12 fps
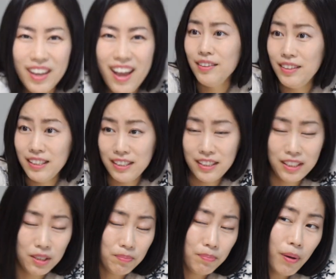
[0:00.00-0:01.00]
This
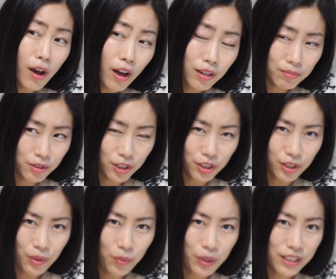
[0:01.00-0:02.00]
is Palm 2,
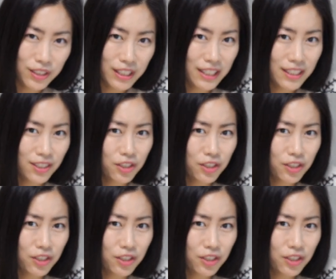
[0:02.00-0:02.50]
which is